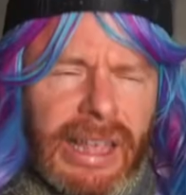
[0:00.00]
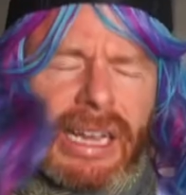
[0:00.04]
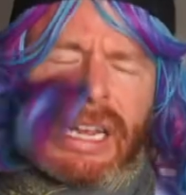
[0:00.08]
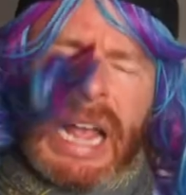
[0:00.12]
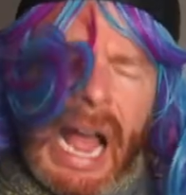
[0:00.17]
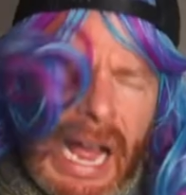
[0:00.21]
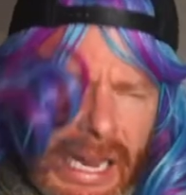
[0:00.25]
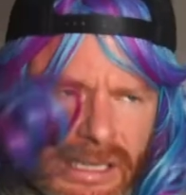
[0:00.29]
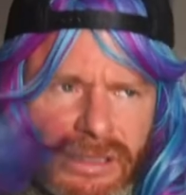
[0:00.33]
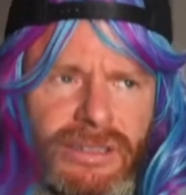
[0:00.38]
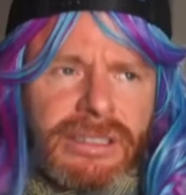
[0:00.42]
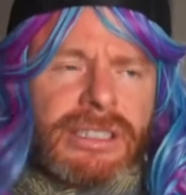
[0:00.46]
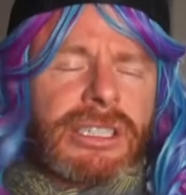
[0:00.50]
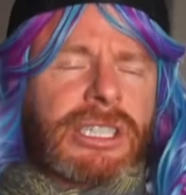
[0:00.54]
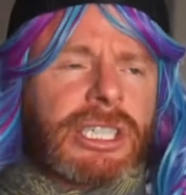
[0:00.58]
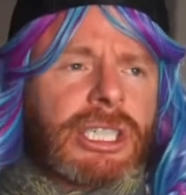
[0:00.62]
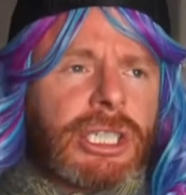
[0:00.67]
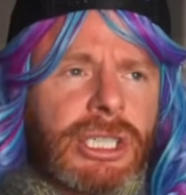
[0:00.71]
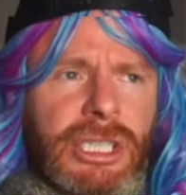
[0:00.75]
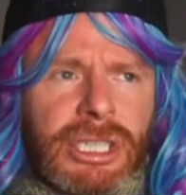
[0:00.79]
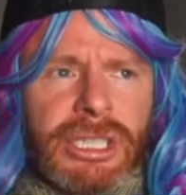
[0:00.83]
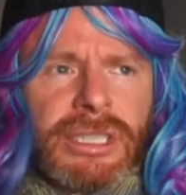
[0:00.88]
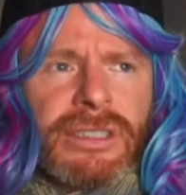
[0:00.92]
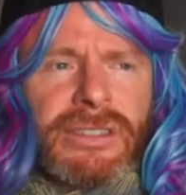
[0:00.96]

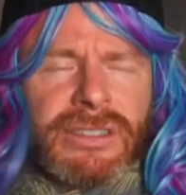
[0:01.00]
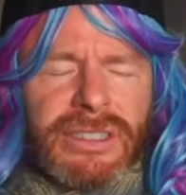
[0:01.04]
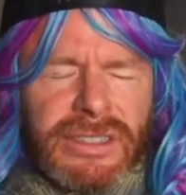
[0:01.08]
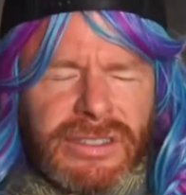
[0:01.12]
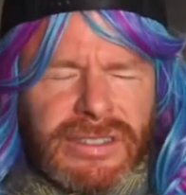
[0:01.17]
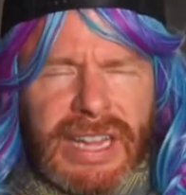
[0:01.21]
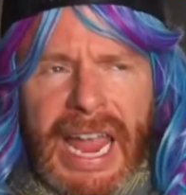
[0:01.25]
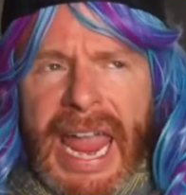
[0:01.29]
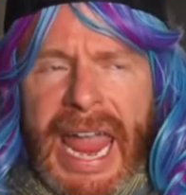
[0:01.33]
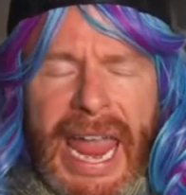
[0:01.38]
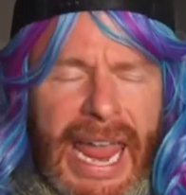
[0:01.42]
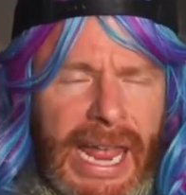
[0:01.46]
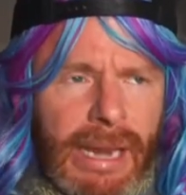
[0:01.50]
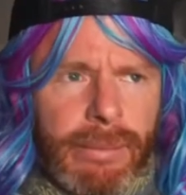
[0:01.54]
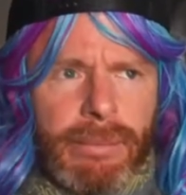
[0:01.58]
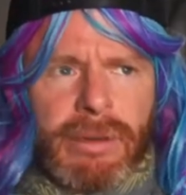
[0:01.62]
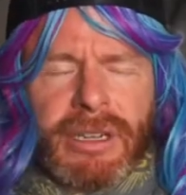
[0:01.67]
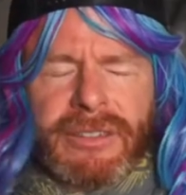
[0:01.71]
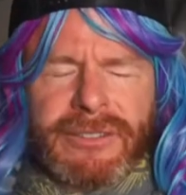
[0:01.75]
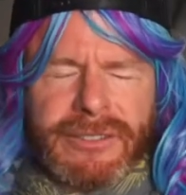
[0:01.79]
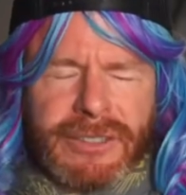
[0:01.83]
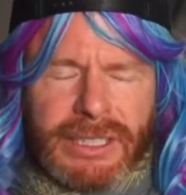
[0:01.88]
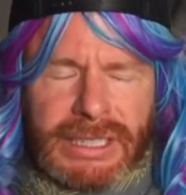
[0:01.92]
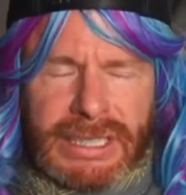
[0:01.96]
Constitution is just a
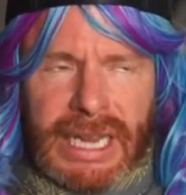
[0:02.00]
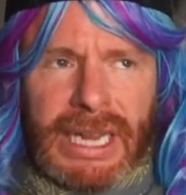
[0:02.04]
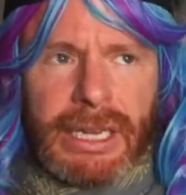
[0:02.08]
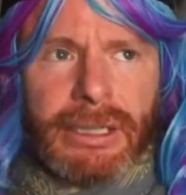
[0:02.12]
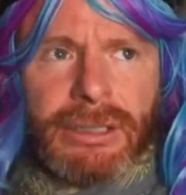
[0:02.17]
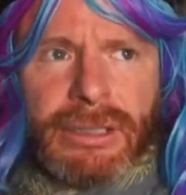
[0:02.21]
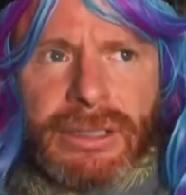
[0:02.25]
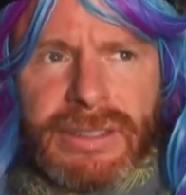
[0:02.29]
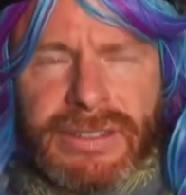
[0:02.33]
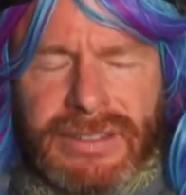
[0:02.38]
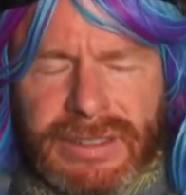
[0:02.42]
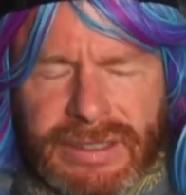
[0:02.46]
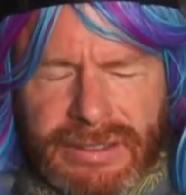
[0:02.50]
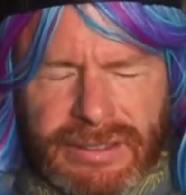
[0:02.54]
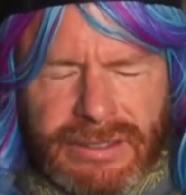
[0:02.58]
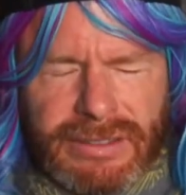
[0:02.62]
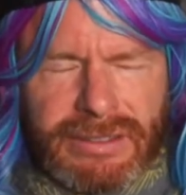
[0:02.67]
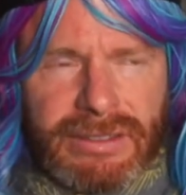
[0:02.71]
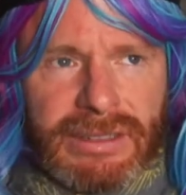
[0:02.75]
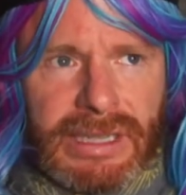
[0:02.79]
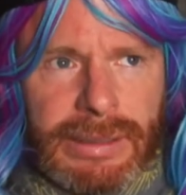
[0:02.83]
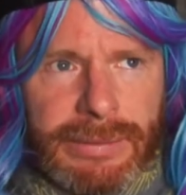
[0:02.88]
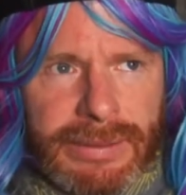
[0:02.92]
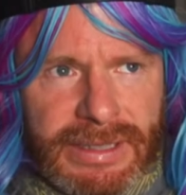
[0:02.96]
handbook for dangerous
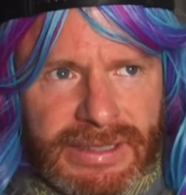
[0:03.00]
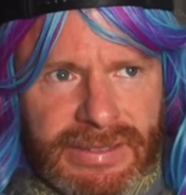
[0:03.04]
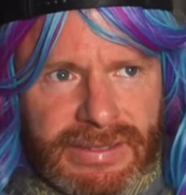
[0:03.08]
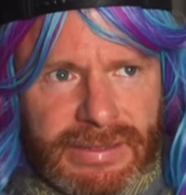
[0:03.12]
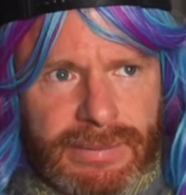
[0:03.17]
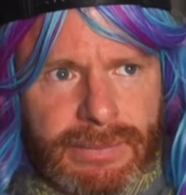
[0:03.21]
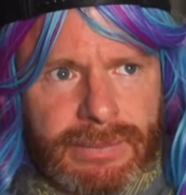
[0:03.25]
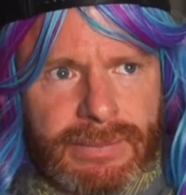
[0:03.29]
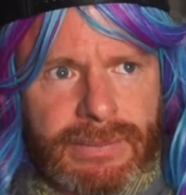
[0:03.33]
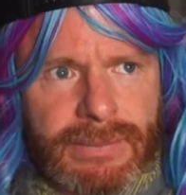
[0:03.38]
extremism.